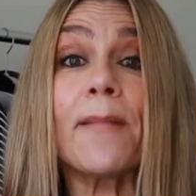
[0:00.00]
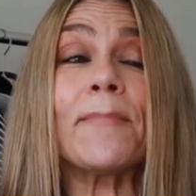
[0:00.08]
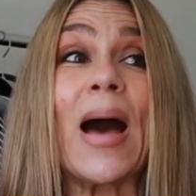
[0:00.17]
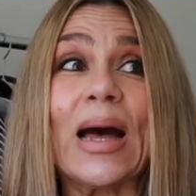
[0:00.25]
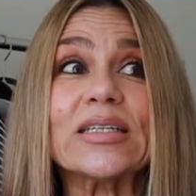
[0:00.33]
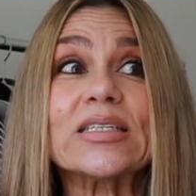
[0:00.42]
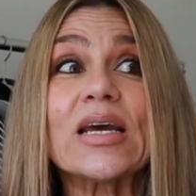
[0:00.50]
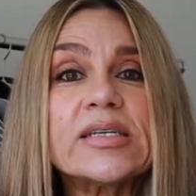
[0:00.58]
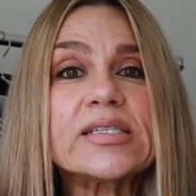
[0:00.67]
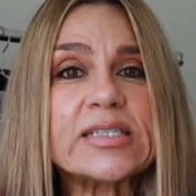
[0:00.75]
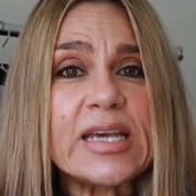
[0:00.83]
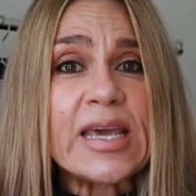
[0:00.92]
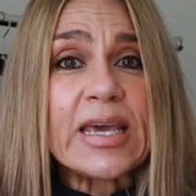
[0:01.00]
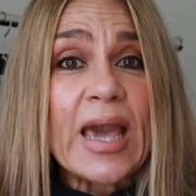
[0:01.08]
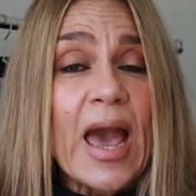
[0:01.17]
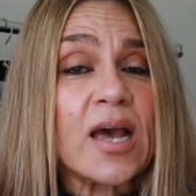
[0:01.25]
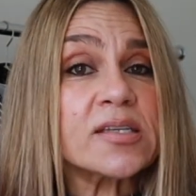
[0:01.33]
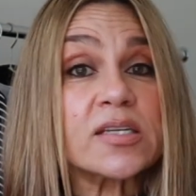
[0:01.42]
But seeing
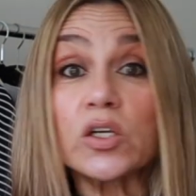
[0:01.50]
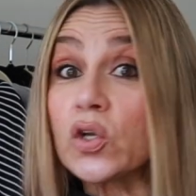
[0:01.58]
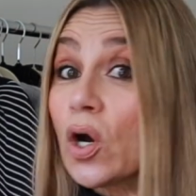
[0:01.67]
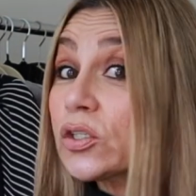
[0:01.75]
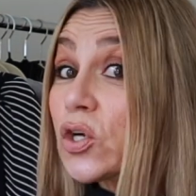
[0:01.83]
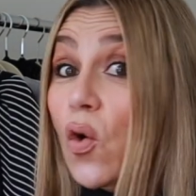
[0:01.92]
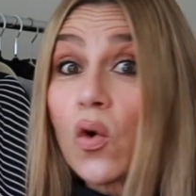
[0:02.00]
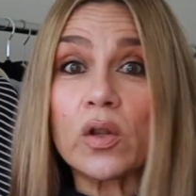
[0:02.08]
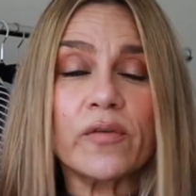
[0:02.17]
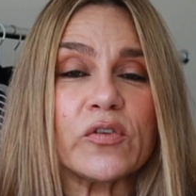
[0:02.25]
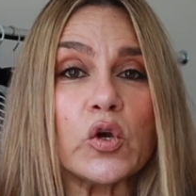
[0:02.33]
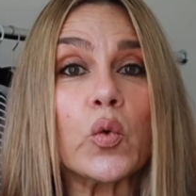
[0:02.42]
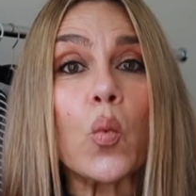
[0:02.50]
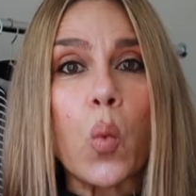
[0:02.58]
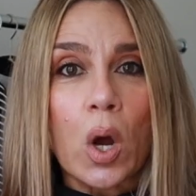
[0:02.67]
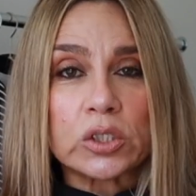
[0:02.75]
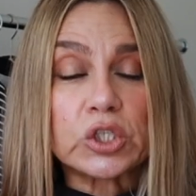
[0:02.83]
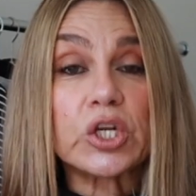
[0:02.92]
as not all of you
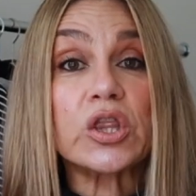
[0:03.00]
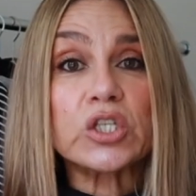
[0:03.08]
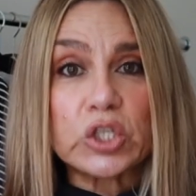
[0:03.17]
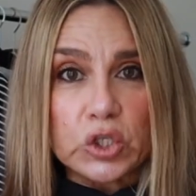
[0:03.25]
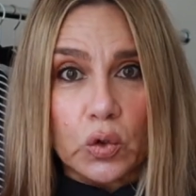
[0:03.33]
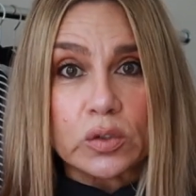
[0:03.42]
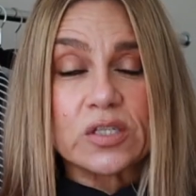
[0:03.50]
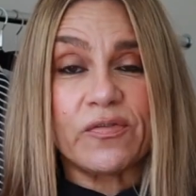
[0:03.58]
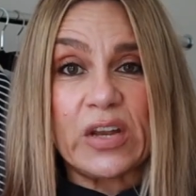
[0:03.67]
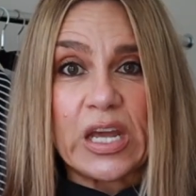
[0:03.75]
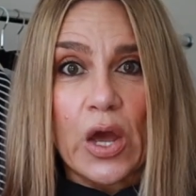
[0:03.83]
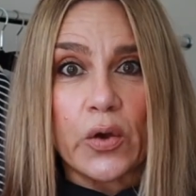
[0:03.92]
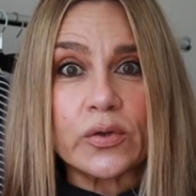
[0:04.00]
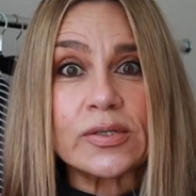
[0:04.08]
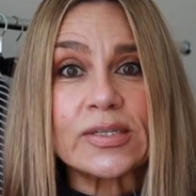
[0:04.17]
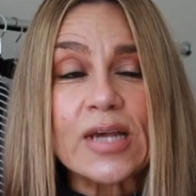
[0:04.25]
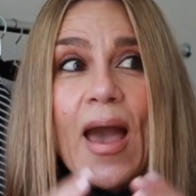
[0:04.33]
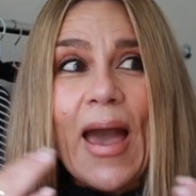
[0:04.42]
watch the shorts videos,